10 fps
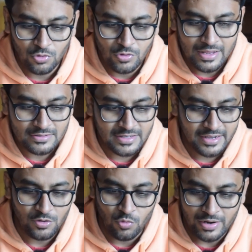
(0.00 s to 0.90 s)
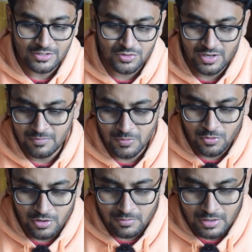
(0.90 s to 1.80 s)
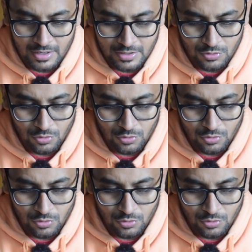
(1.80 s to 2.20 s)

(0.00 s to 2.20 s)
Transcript: Google has taken one student before uh,